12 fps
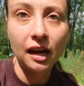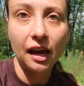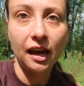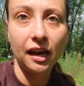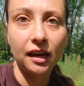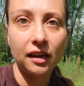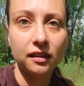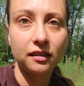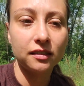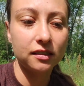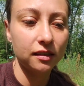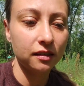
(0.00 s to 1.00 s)

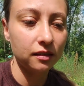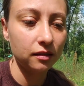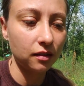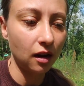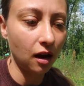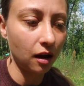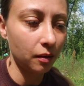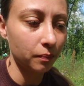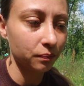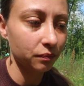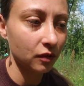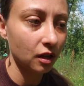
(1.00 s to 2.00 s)
and
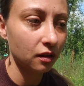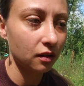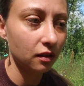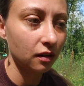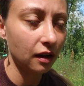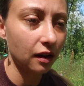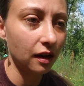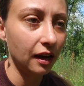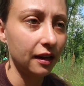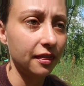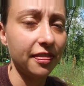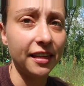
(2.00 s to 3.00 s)

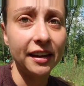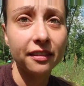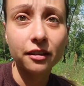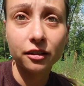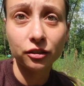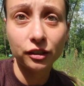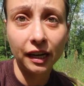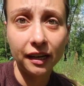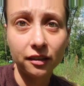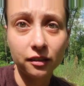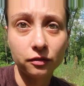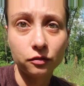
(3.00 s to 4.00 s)
thank the
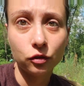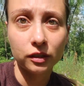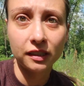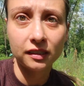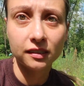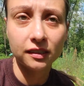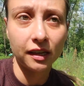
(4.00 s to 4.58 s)
Creator for this